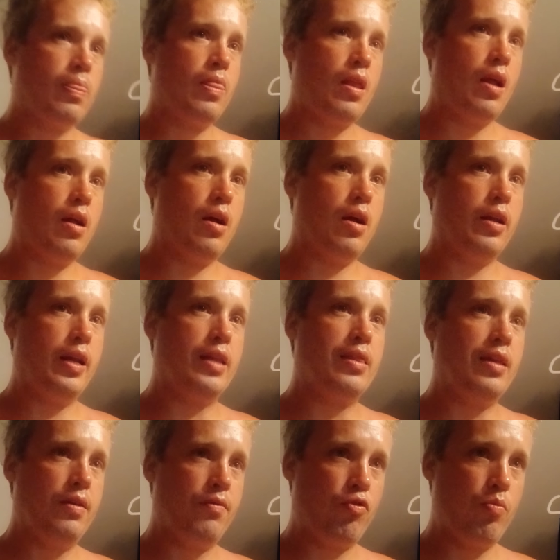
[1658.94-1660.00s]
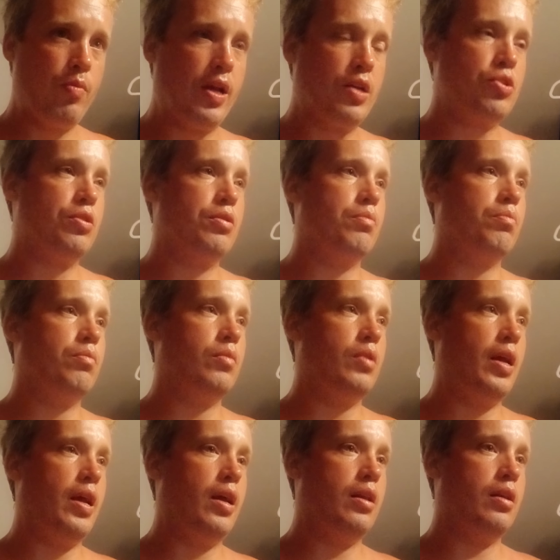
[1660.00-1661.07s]
get the information
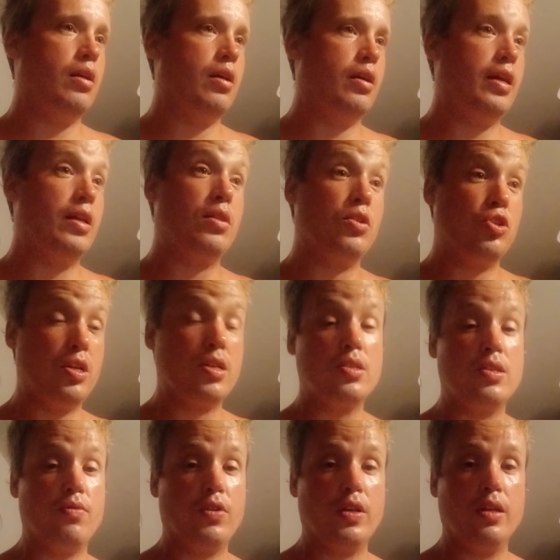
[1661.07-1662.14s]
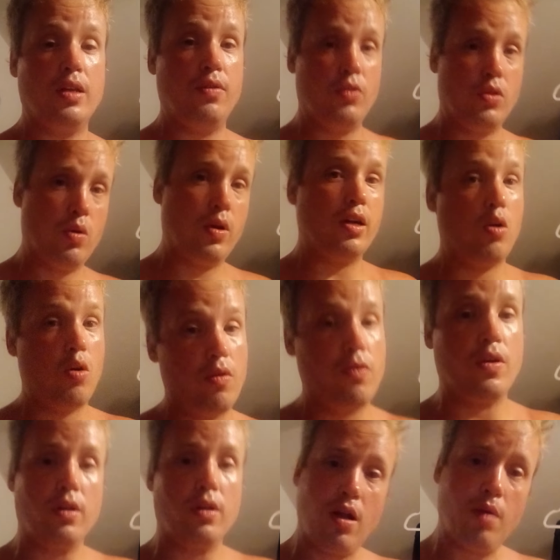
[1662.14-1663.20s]
and get the gist of it, even though I go off
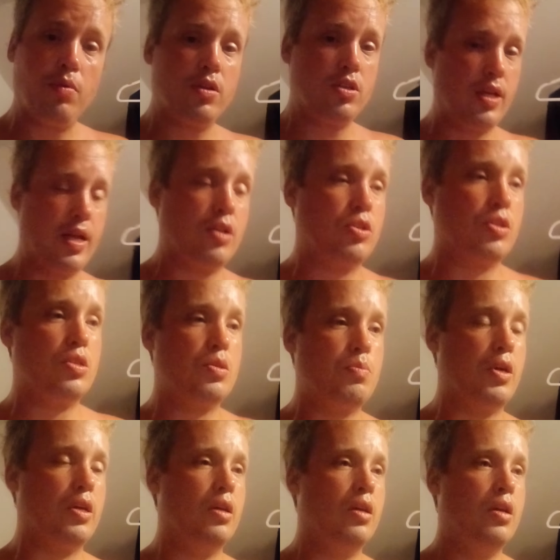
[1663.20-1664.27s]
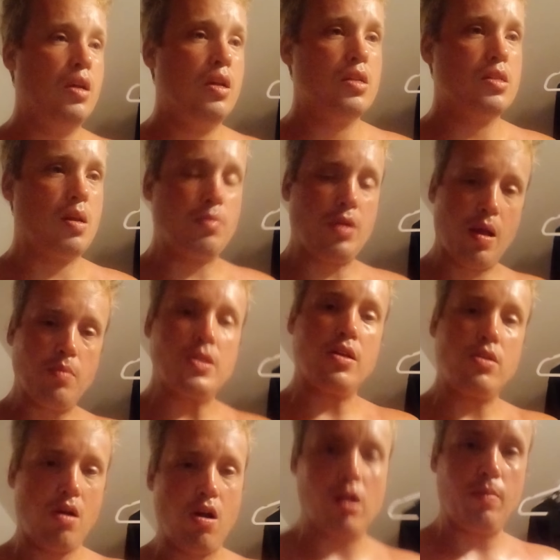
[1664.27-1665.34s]
on a couple of tangents. But sometimes I
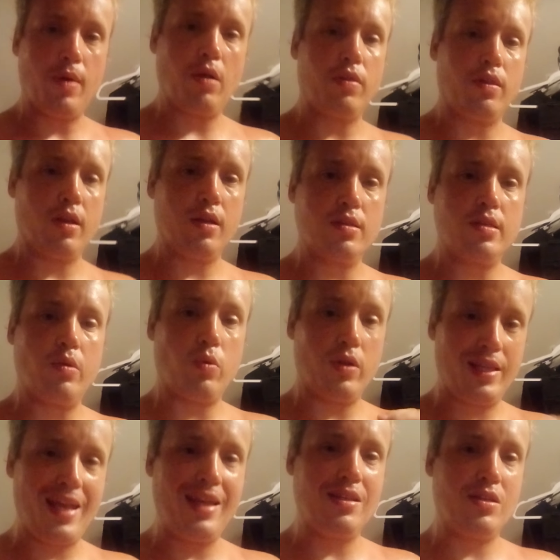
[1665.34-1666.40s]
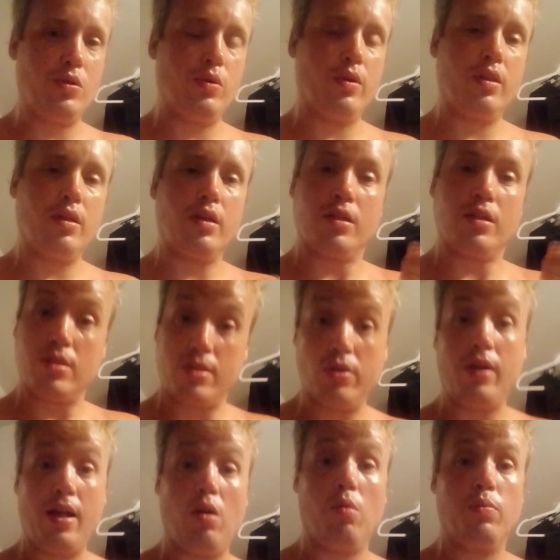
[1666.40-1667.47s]
talk about things that relate to it that can still
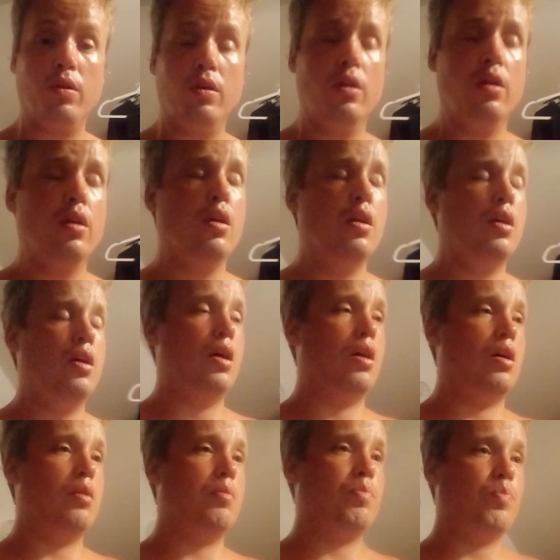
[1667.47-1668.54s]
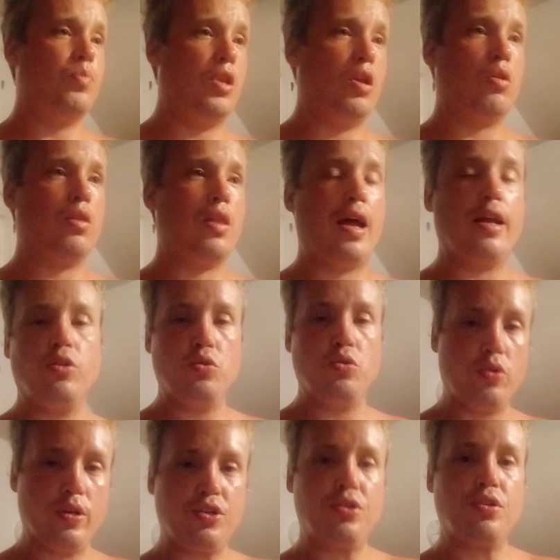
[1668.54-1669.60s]
help. Like
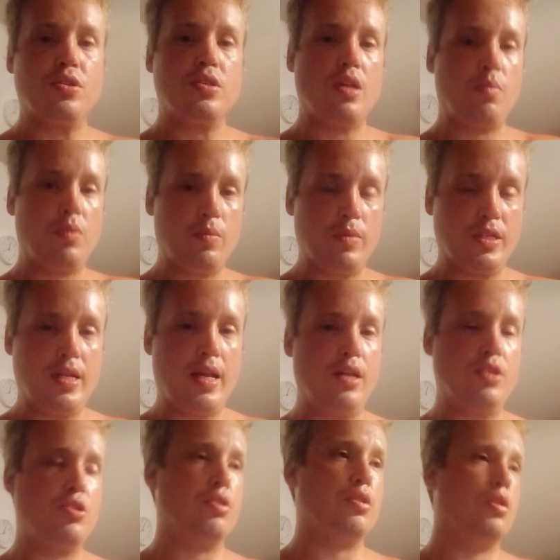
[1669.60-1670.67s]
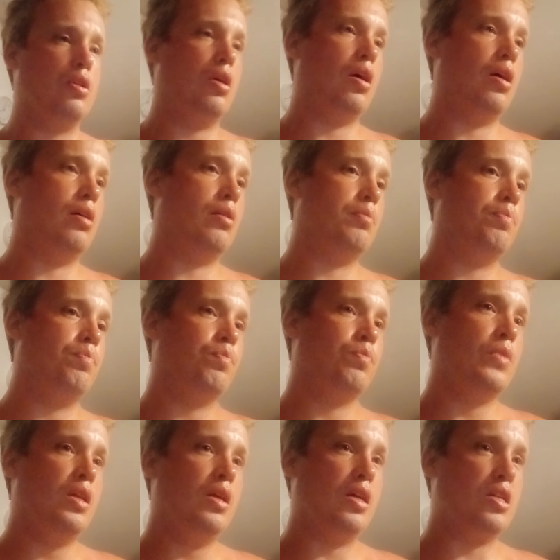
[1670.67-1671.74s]
nutrition, supplementation,
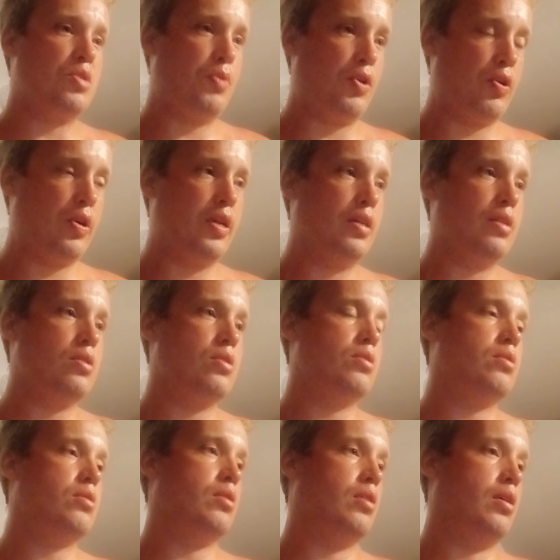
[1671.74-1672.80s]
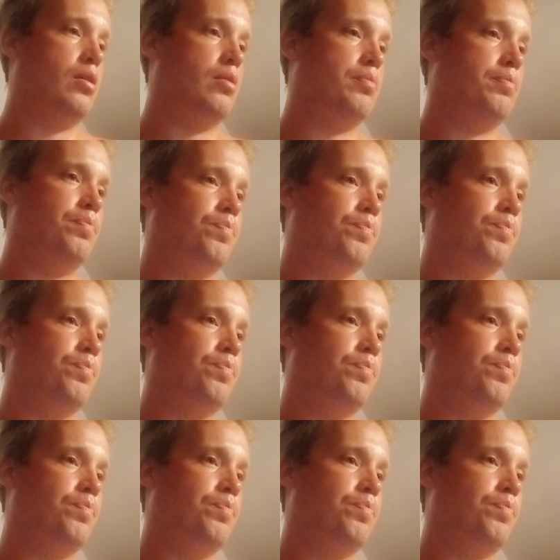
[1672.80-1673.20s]
experience, all